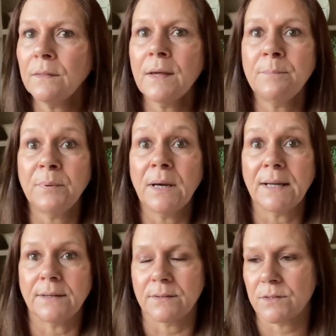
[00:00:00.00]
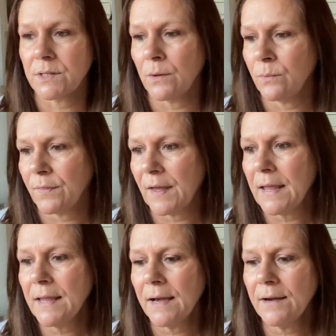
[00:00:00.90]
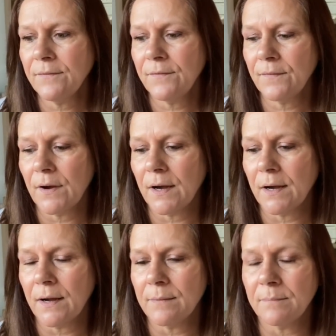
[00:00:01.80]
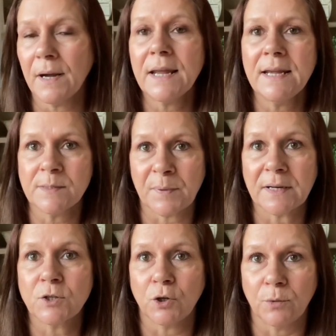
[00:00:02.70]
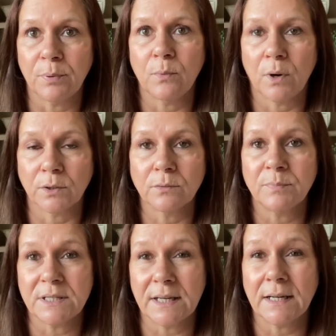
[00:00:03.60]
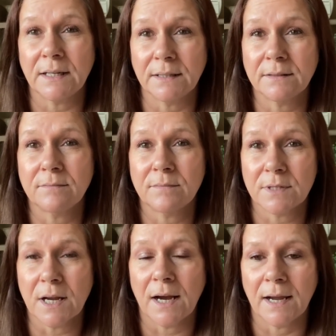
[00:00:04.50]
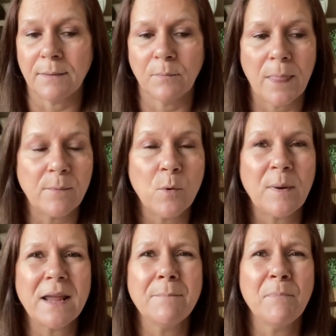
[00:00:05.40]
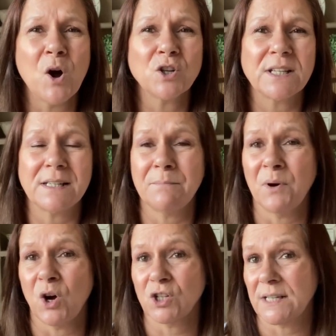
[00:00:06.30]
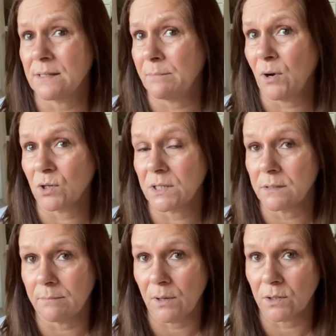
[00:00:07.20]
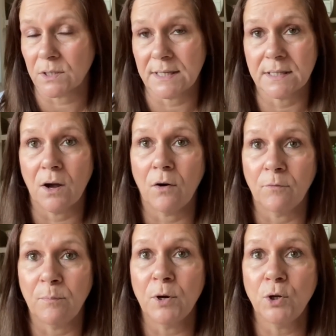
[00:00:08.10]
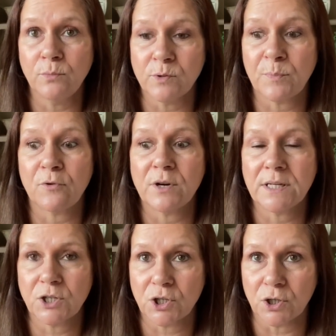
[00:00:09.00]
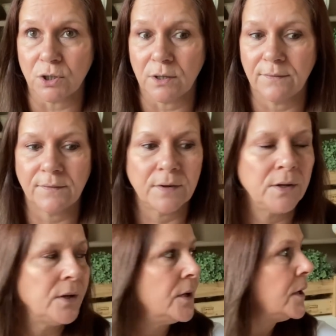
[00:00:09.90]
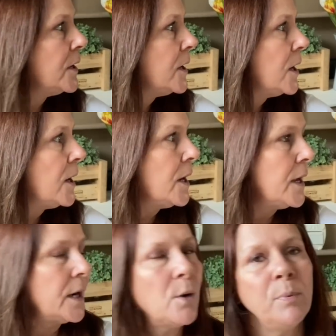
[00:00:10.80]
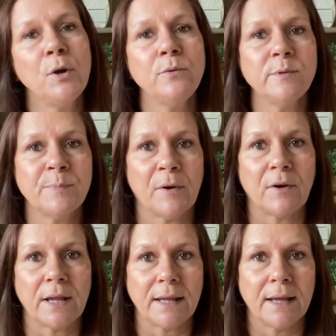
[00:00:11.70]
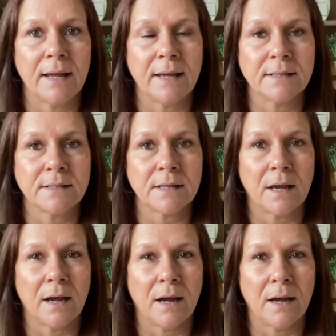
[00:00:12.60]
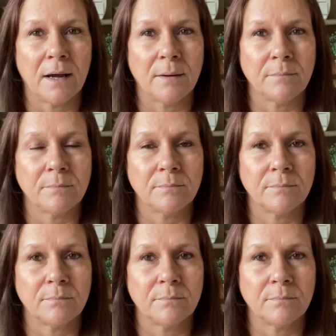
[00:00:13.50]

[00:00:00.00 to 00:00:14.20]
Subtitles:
brilliant. So they have, my ears pricked up one particular time when they were bringing boxes and boxes and boxes and boxes of Bloomsbury stuff. Now Bloomsbury is, I mean,